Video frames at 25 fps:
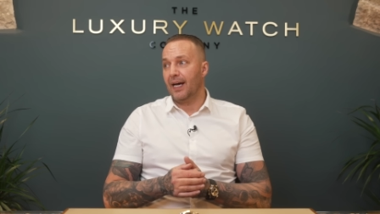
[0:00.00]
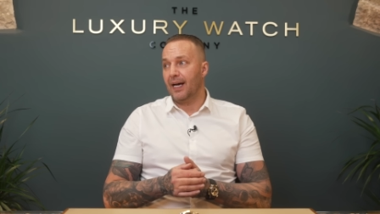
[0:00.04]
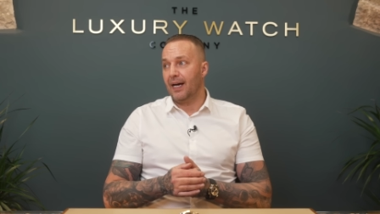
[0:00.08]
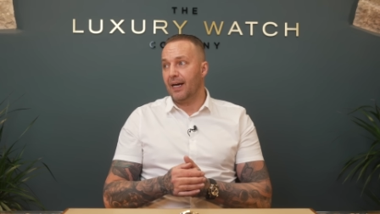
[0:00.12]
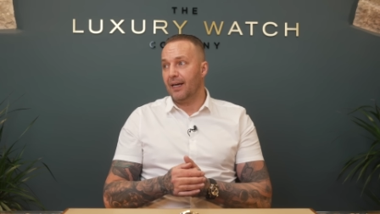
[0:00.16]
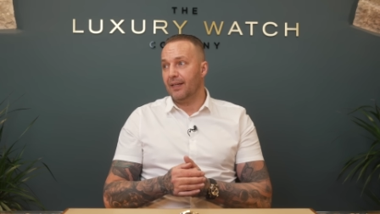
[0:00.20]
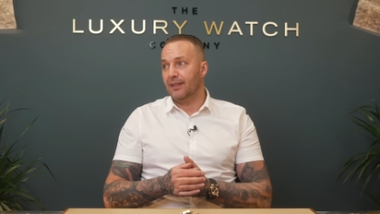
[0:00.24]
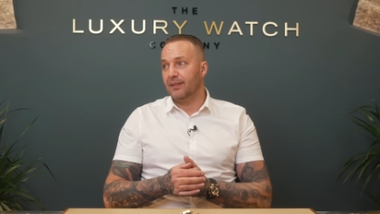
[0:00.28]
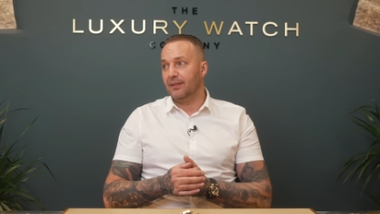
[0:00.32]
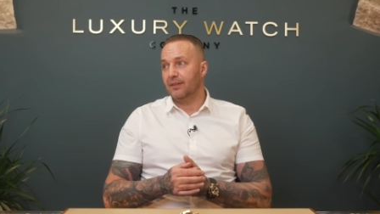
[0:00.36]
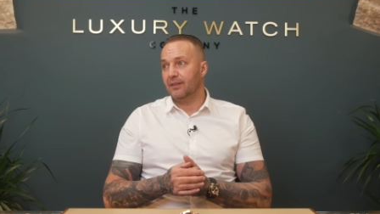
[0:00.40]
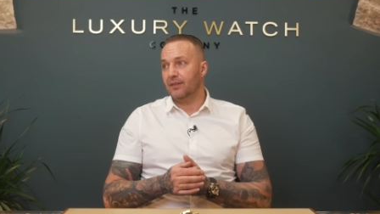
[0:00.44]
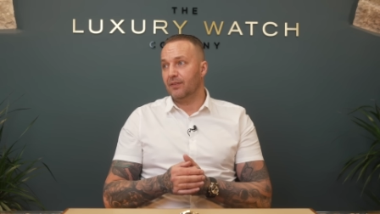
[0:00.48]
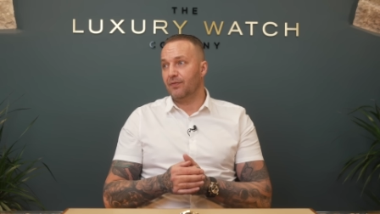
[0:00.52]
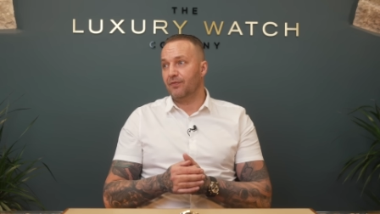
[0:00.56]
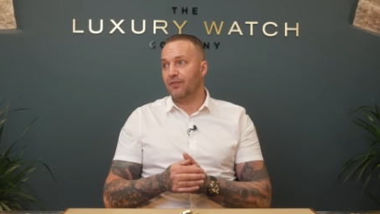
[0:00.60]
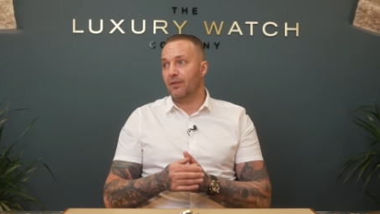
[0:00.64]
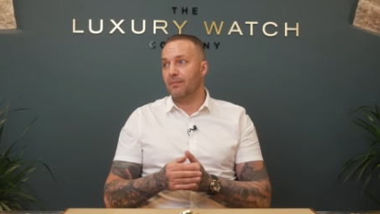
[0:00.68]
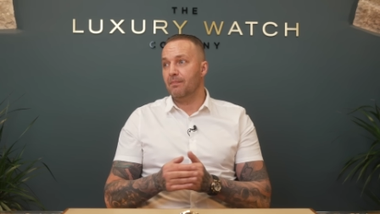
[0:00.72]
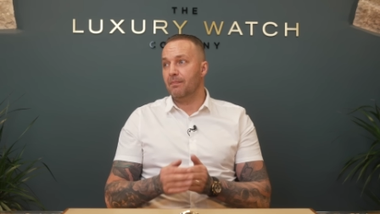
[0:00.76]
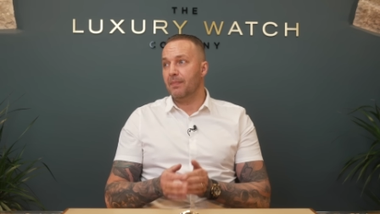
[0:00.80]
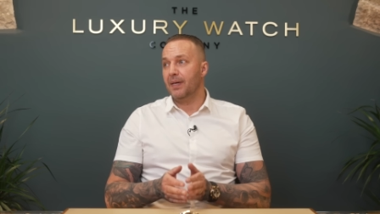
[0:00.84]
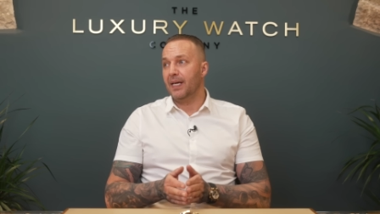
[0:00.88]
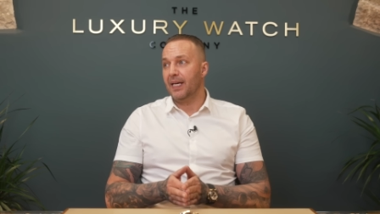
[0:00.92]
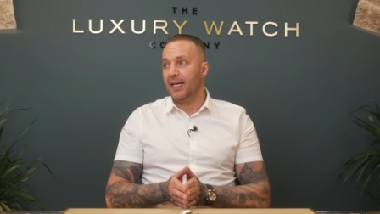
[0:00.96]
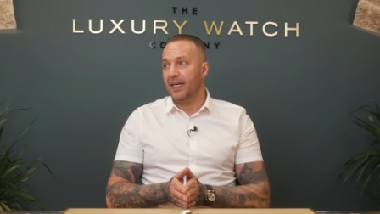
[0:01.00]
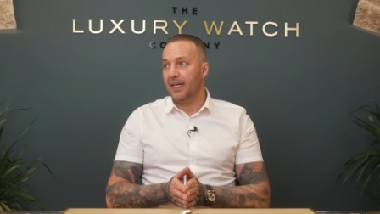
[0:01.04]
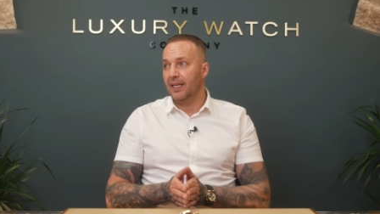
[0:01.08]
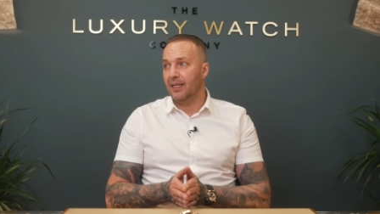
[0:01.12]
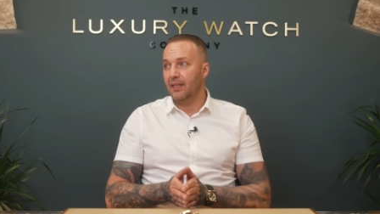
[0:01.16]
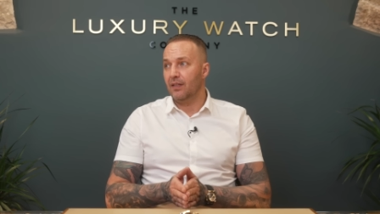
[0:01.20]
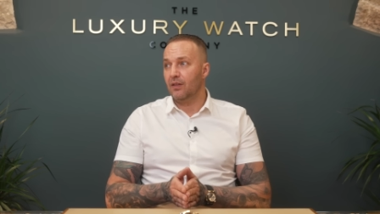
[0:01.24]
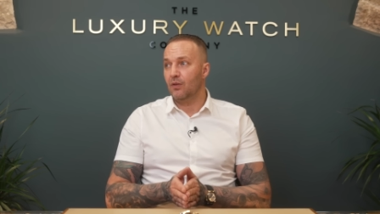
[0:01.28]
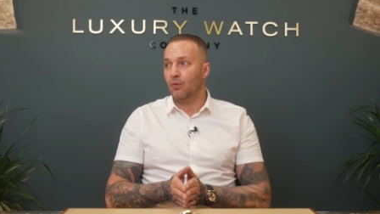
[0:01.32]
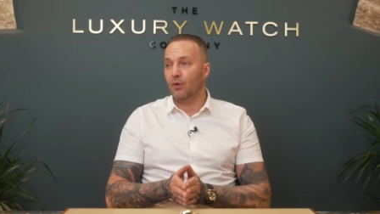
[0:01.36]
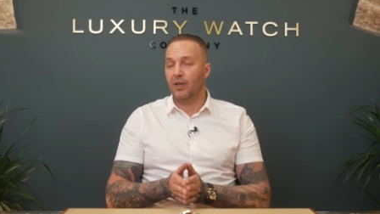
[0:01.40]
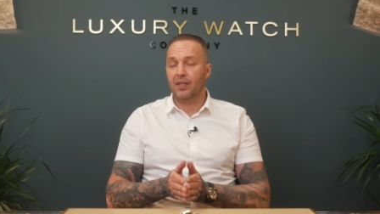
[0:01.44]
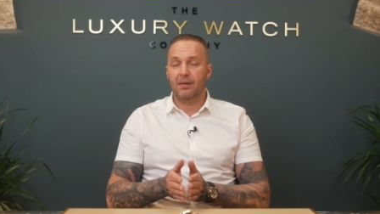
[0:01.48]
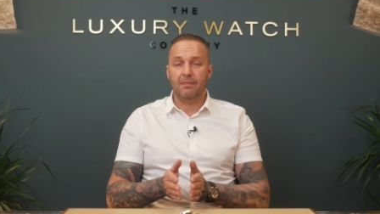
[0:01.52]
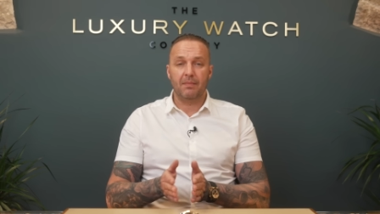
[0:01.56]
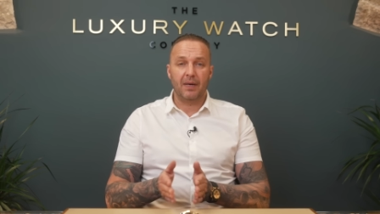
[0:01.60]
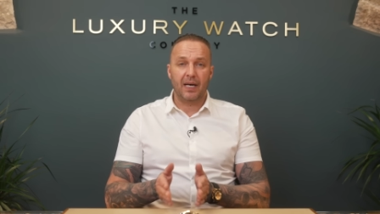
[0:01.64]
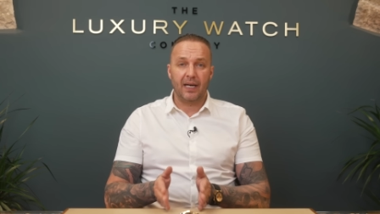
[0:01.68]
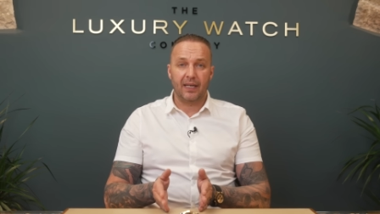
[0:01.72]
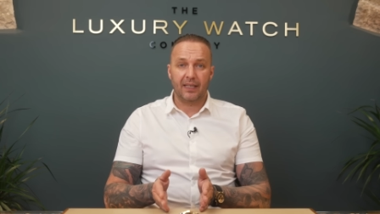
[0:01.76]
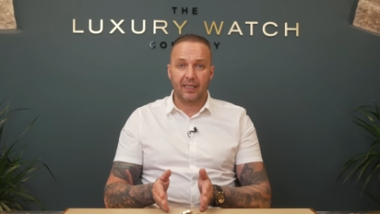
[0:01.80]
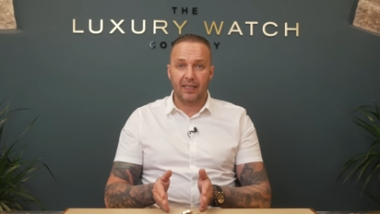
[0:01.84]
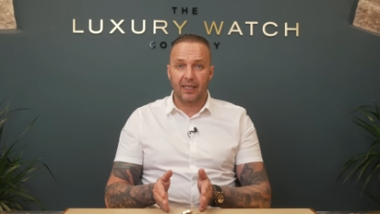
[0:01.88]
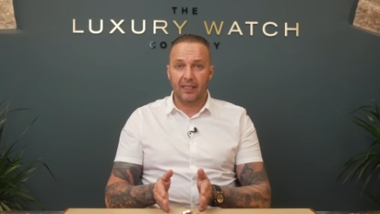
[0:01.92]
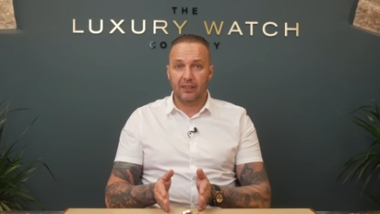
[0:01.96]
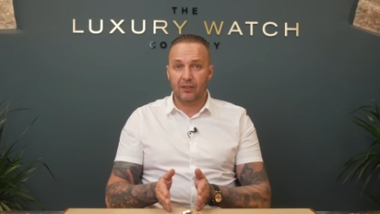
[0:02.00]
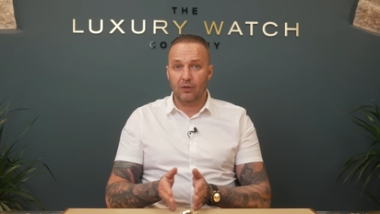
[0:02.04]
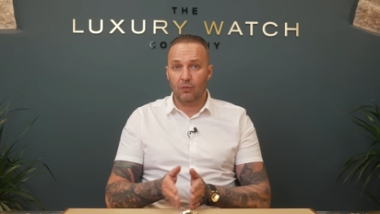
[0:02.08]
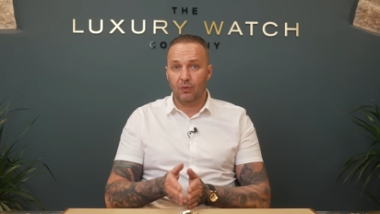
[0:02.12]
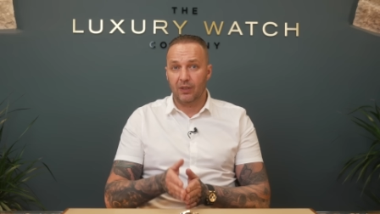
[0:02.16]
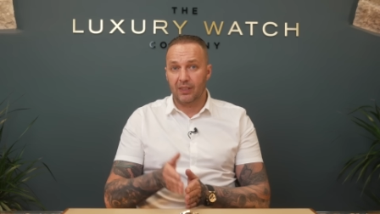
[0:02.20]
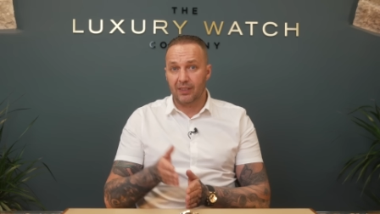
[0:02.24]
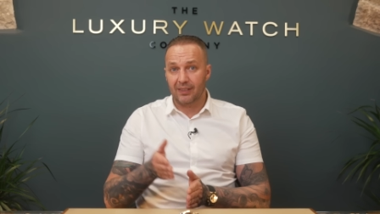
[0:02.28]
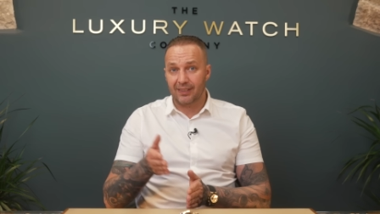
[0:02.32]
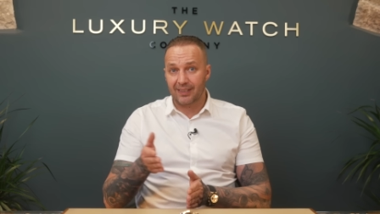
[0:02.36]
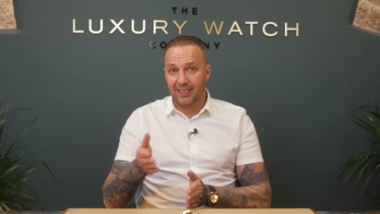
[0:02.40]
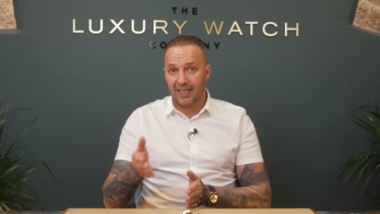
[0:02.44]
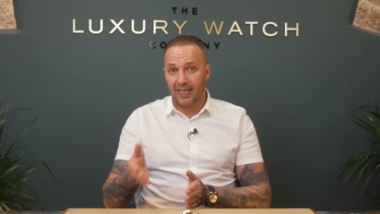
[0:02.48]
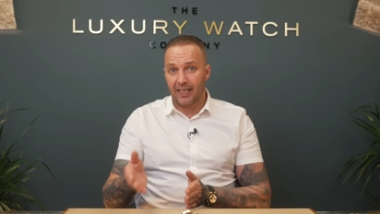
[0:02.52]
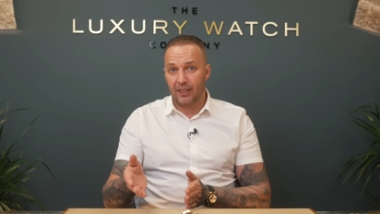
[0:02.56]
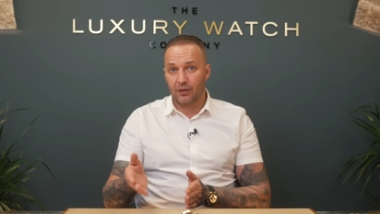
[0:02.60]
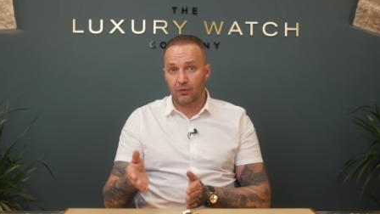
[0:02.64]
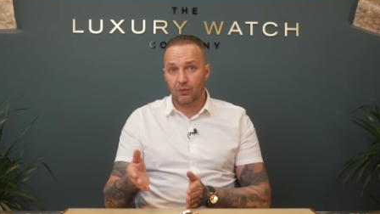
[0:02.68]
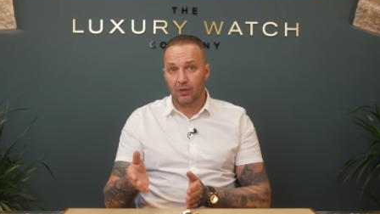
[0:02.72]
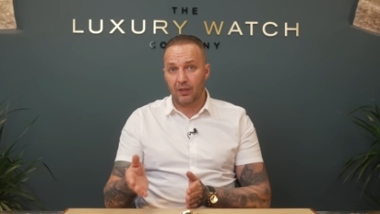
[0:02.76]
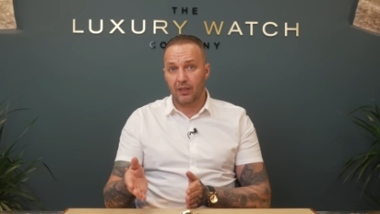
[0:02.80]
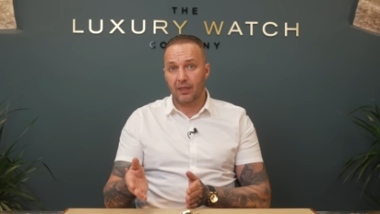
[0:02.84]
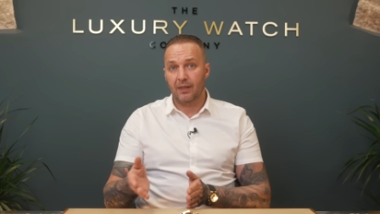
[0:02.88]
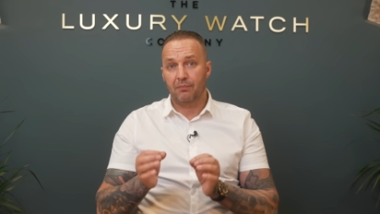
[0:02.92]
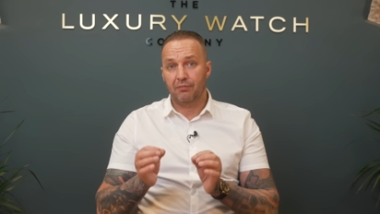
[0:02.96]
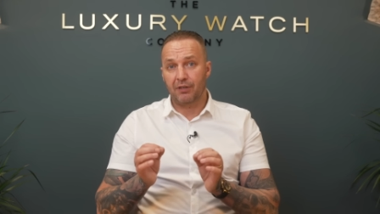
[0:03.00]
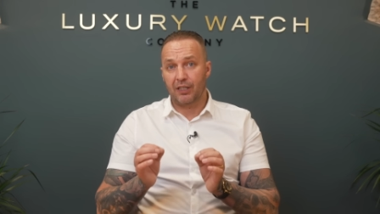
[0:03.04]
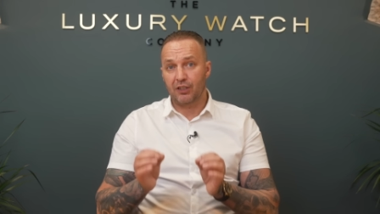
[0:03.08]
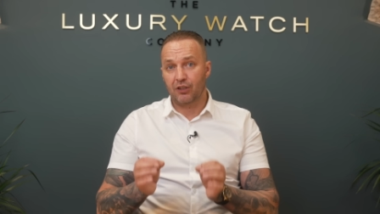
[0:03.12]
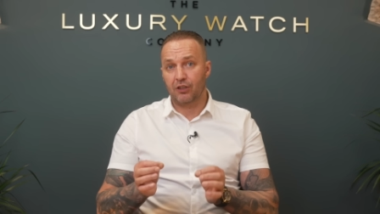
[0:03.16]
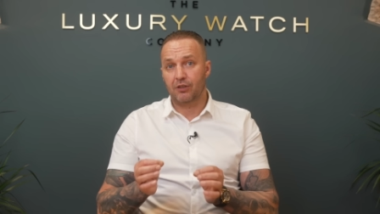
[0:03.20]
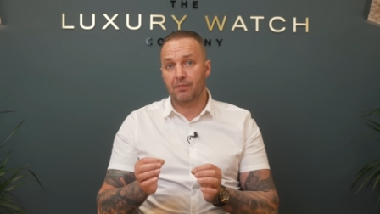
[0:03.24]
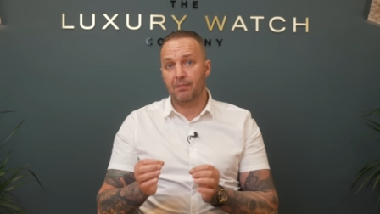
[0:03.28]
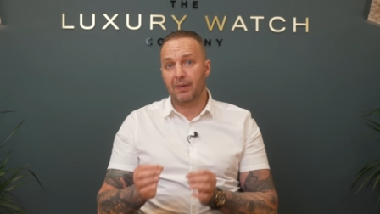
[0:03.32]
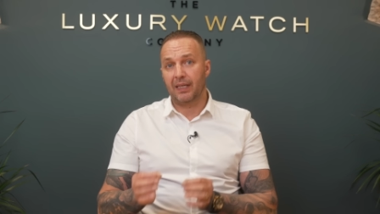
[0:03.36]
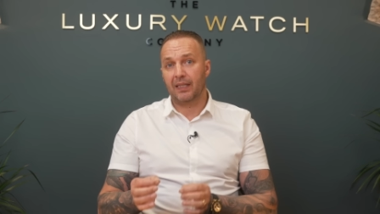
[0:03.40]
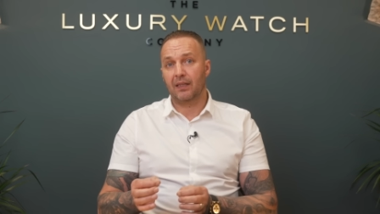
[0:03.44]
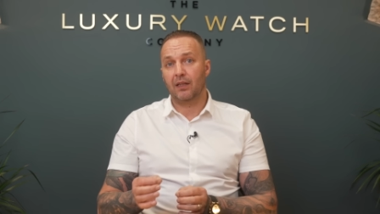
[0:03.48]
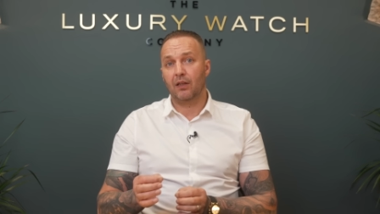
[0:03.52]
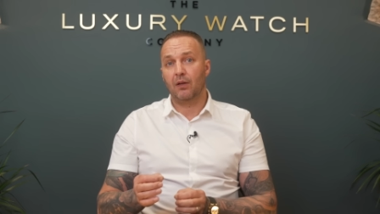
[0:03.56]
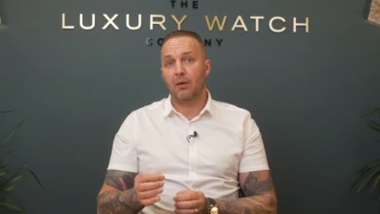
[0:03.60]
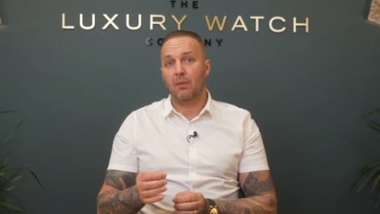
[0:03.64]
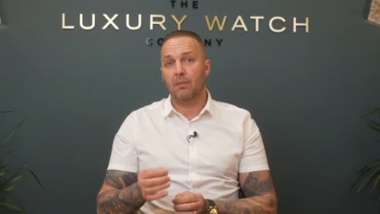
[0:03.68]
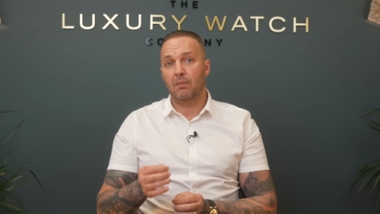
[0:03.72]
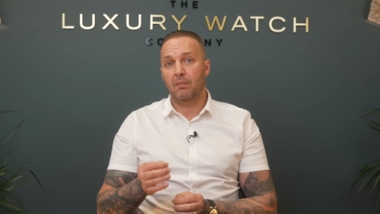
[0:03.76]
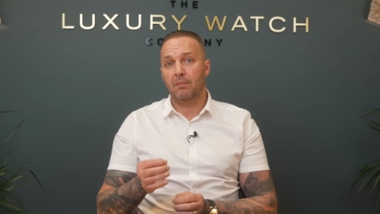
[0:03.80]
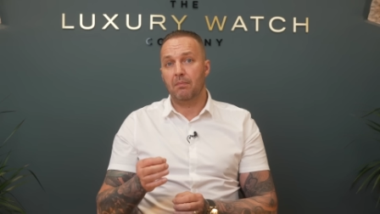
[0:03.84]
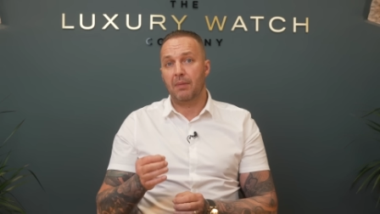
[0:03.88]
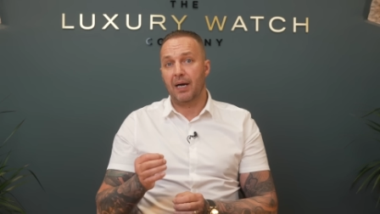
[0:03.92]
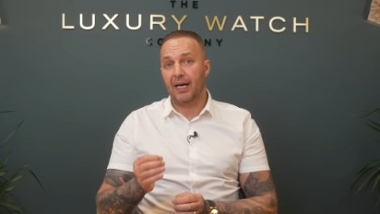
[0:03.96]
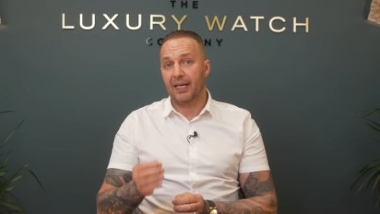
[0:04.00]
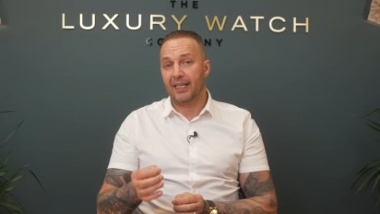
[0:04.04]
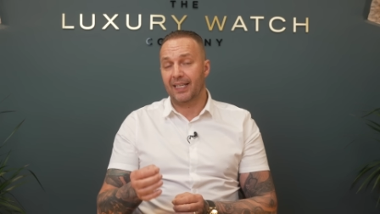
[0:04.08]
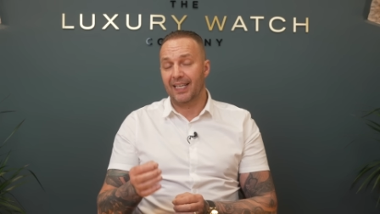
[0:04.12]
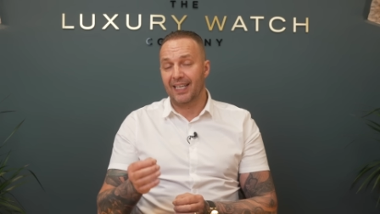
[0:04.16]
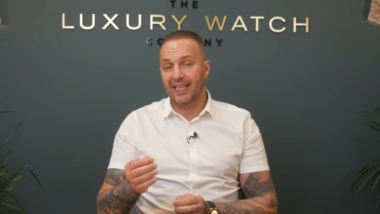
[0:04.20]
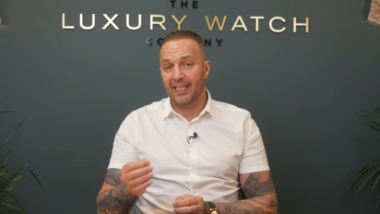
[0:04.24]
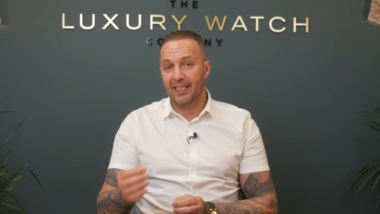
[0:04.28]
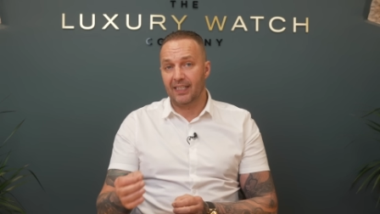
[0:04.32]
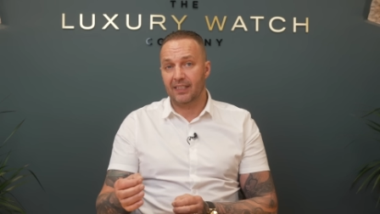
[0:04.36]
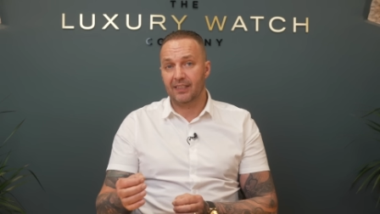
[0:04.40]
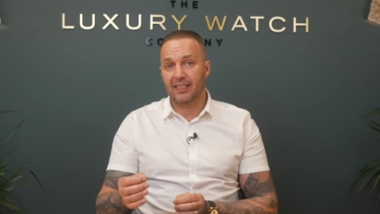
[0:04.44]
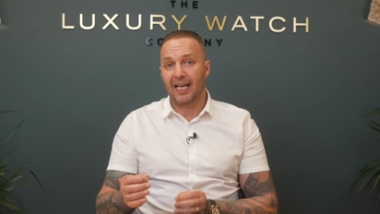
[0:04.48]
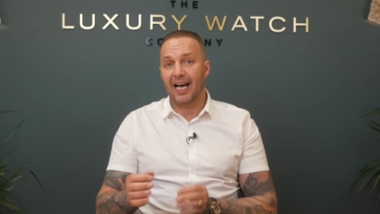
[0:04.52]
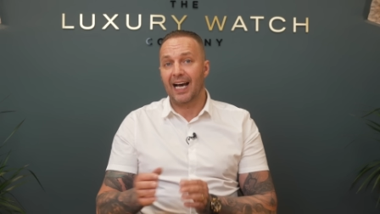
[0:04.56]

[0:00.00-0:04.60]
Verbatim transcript: And for me, the way the market is and the way the Sky Dweller precious metal market is,